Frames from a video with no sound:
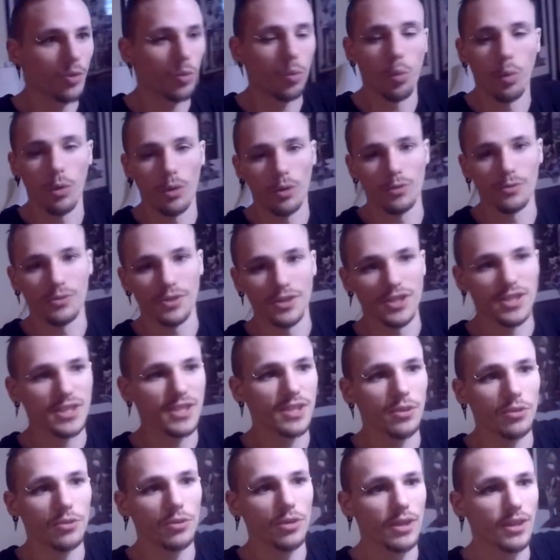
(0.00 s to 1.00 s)
world is
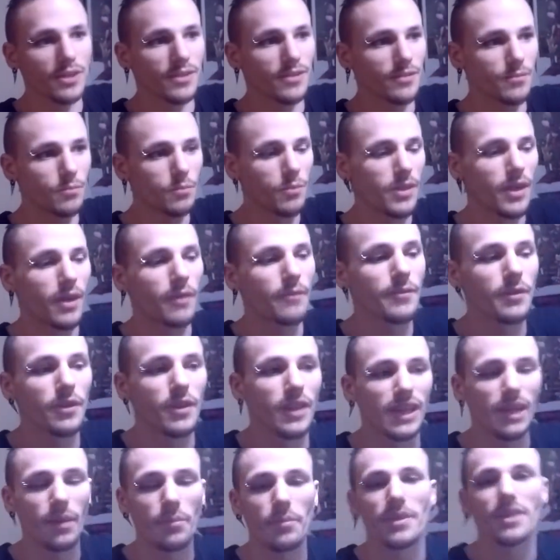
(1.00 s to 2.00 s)
still, without
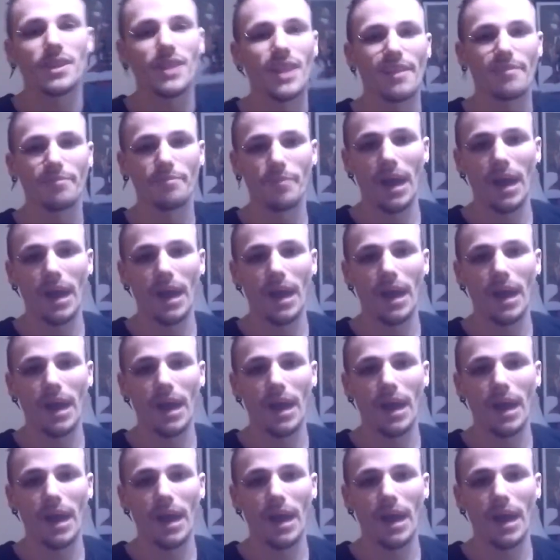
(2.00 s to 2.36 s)
feeling like I'm being left